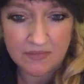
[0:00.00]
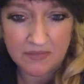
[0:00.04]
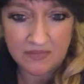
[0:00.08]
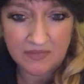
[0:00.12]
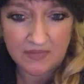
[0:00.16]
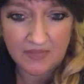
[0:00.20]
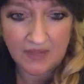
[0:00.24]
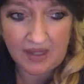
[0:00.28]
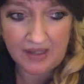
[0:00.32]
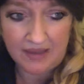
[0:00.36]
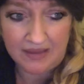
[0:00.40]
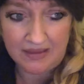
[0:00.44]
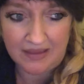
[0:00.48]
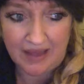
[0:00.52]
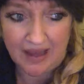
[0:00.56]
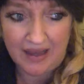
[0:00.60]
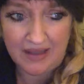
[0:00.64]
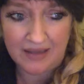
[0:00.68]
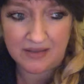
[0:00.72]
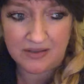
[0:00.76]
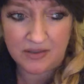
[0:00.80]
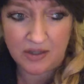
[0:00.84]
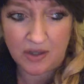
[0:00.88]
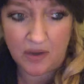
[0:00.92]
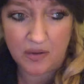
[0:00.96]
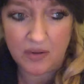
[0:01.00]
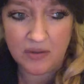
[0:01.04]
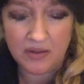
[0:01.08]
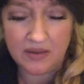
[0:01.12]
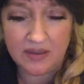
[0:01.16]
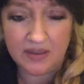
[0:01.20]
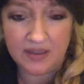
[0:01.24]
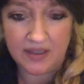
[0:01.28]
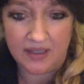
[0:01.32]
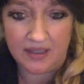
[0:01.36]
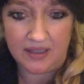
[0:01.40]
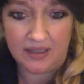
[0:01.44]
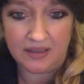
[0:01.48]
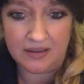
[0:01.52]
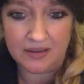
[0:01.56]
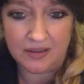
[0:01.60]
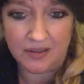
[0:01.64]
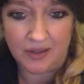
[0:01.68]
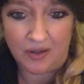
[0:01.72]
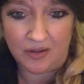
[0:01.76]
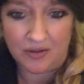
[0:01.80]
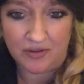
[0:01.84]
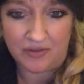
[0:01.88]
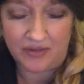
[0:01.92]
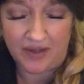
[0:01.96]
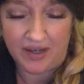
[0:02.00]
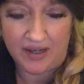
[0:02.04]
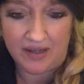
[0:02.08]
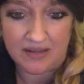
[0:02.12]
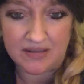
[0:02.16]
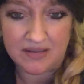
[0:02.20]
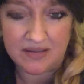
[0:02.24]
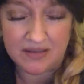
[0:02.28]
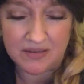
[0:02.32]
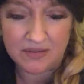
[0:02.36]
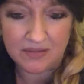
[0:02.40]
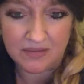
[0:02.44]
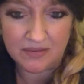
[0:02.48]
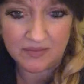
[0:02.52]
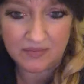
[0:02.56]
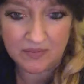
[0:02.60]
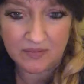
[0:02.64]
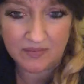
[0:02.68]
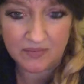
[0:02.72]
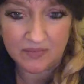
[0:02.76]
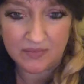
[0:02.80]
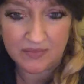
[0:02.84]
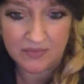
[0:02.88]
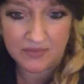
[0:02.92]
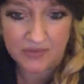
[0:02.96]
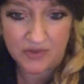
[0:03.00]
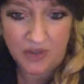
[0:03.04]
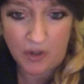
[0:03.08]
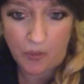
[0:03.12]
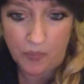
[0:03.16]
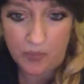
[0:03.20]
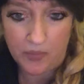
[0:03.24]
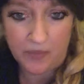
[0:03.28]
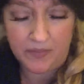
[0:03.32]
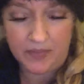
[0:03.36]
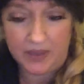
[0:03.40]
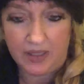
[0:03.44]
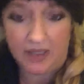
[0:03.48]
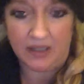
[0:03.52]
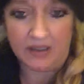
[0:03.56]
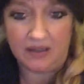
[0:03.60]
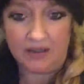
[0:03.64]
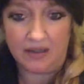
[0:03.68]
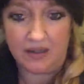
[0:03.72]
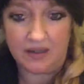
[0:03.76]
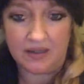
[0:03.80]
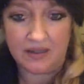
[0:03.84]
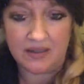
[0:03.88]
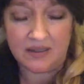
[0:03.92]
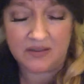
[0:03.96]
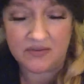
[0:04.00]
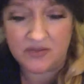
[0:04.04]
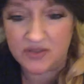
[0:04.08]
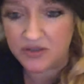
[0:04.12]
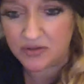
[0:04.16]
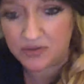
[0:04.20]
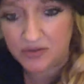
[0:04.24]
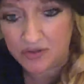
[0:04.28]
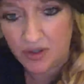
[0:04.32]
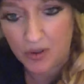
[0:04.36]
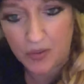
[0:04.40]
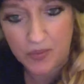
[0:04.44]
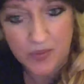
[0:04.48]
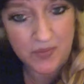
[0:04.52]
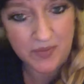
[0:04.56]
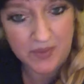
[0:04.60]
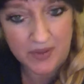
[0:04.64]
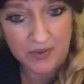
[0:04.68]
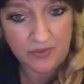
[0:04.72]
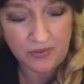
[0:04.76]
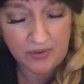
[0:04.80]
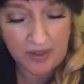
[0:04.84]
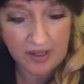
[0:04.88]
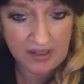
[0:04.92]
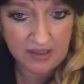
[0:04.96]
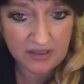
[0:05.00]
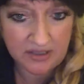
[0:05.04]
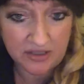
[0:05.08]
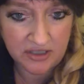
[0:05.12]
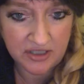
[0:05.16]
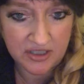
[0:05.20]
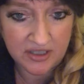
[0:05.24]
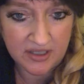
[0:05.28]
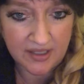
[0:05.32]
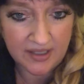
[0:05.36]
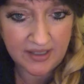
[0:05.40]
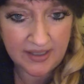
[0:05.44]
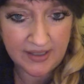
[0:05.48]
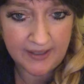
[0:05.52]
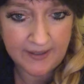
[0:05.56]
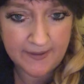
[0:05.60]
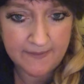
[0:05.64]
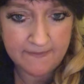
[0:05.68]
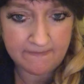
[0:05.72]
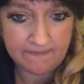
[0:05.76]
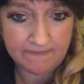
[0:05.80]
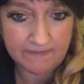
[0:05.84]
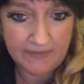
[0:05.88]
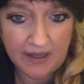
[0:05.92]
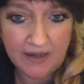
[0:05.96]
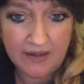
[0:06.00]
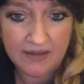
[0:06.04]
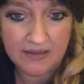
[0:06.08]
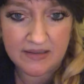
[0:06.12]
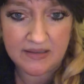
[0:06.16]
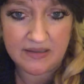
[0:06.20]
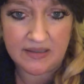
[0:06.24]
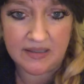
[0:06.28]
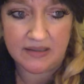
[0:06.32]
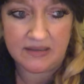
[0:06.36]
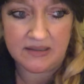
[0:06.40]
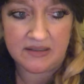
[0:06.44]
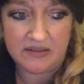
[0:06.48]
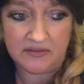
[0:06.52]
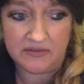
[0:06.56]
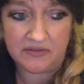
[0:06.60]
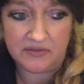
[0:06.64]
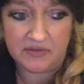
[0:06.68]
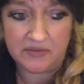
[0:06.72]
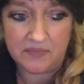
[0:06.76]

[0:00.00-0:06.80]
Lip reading: Like that totally, affects dopamine and gives you a dopamine rush. That is addictive.